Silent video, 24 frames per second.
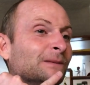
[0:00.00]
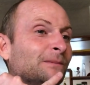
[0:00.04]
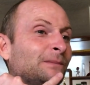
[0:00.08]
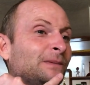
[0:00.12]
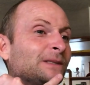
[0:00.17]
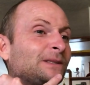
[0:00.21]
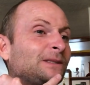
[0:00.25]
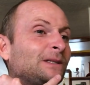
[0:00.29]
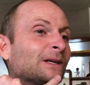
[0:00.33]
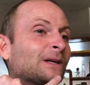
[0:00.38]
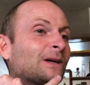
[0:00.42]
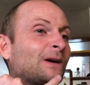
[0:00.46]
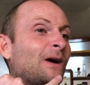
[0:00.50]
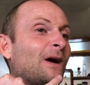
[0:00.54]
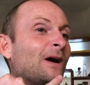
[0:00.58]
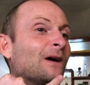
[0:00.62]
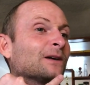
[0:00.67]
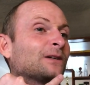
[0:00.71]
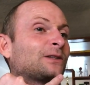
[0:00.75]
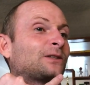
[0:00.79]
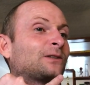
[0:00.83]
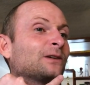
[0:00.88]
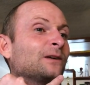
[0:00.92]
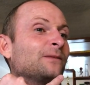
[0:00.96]
But the
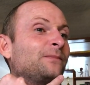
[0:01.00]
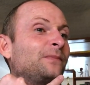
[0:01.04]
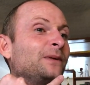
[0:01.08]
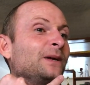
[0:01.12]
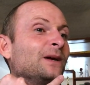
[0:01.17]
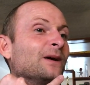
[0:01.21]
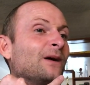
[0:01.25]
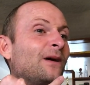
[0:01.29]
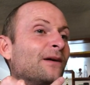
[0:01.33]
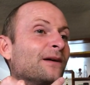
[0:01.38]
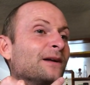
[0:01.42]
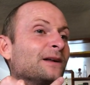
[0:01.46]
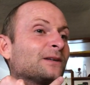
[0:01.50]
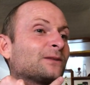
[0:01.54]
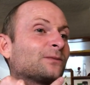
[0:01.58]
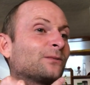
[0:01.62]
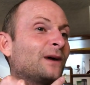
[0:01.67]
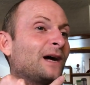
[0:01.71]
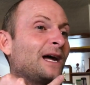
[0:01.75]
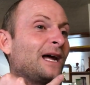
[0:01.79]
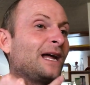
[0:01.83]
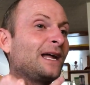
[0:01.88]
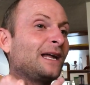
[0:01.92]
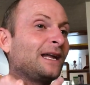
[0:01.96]
car should be on its
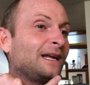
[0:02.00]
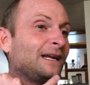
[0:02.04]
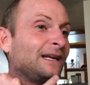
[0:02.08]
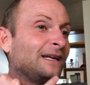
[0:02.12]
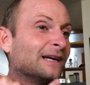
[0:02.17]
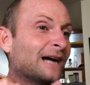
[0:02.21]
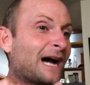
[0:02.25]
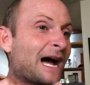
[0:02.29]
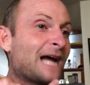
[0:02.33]
way.